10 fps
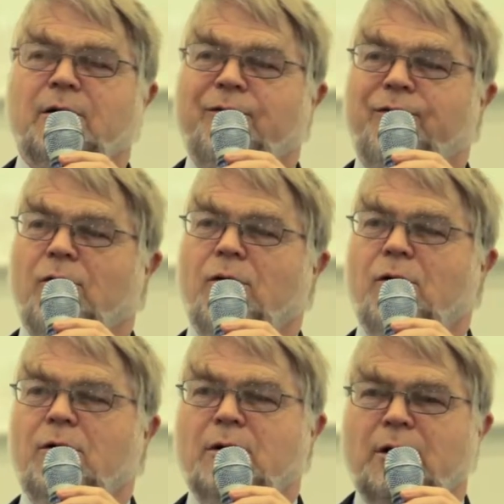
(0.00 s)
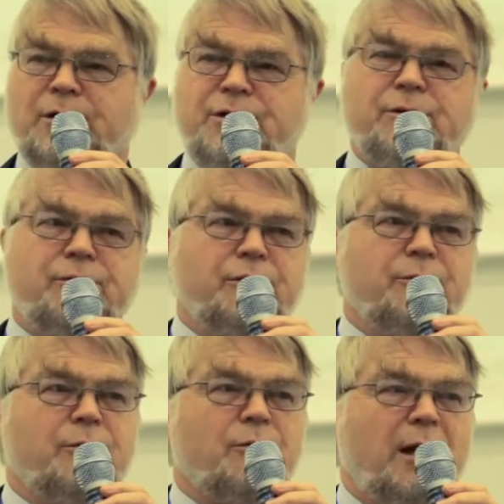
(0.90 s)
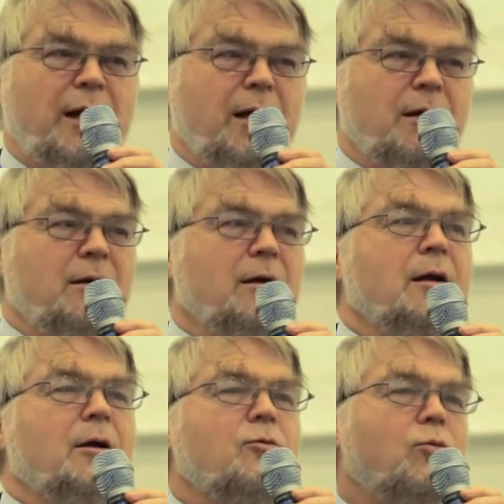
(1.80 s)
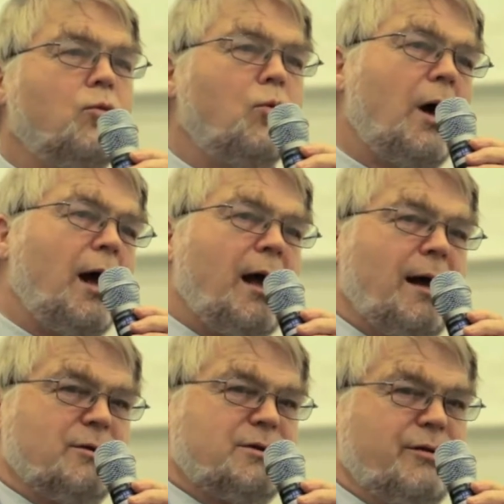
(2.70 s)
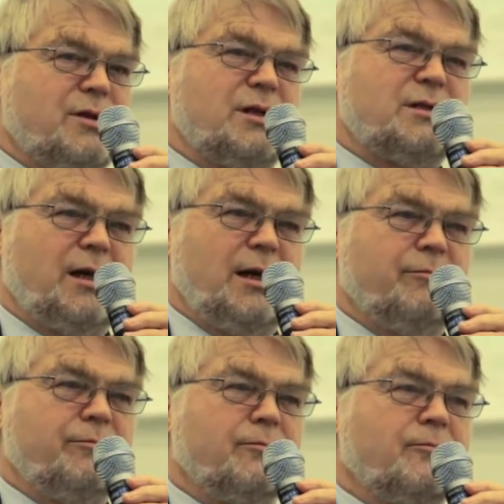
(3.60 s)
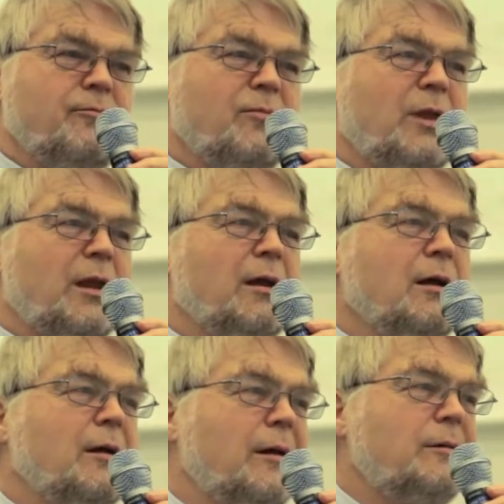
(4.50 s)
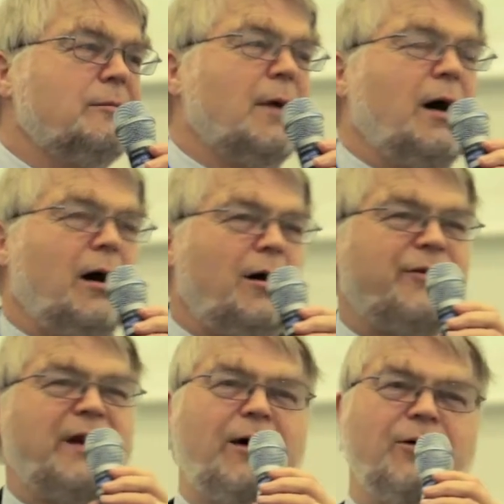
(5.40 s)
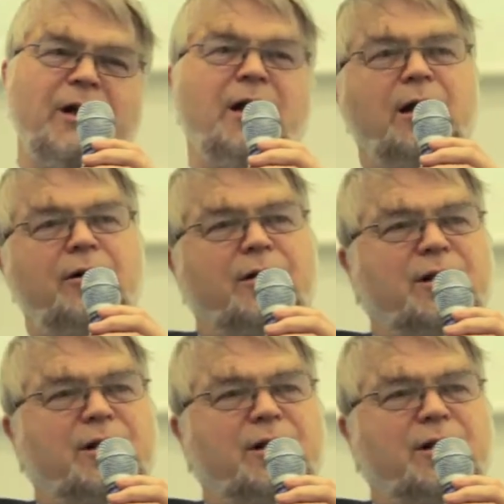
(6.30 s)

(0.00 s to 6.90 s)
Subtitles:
for a 2-room dwelling way out of the city. Half an hour nearer